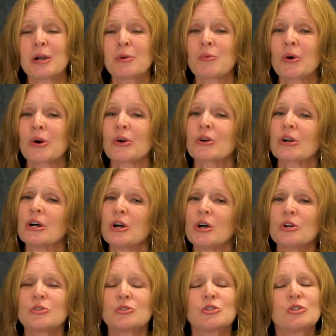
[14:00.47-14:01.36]
work
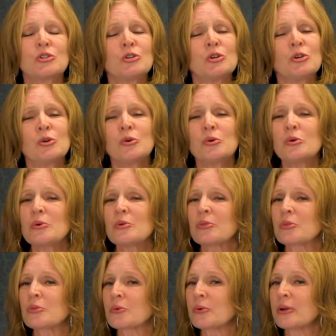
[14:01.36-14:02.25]
2,
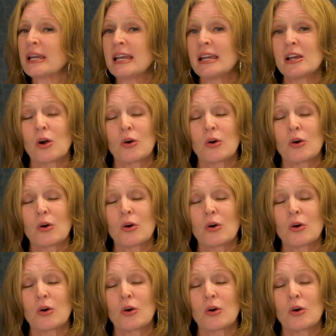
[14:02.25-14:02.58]
3,